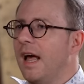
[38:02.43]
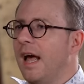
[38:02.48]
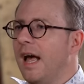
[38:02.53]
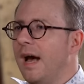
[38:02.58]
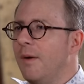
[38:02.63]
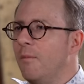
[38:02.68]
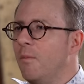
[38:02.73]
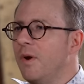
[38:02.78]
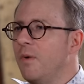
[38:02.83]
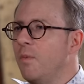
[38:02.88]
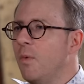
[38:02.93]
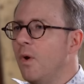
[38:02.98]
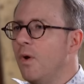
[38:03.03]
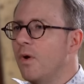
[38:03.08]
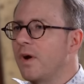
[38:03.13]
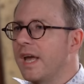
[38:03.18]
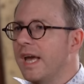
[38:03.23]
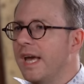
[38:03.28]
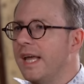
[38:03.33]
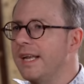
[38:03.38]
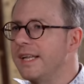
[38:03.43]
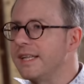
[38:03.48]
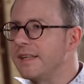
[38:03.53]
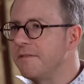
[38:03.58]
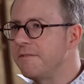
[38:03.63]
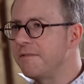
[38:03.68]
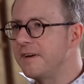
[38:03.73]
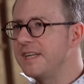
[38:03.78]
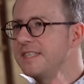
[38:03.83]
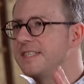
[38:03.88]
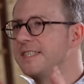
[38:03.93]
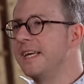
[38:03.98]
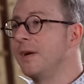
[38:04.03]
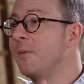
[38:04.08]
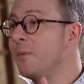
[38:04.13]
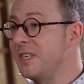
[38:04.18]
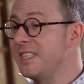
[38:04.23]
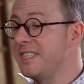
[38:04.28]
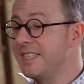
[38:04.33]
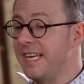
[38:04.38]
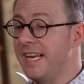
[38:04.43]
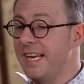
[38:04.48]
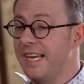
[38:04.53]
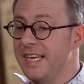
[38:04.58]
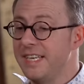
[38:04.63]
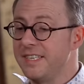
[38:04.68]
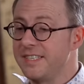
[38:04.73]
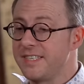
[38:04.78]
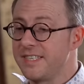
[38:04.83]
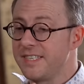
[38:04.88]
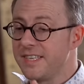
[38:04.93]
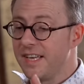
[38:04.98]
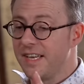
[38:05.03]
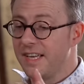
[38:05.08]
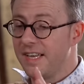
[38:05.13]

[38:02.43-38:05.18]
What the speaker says: and we walk in, and the first thing we see is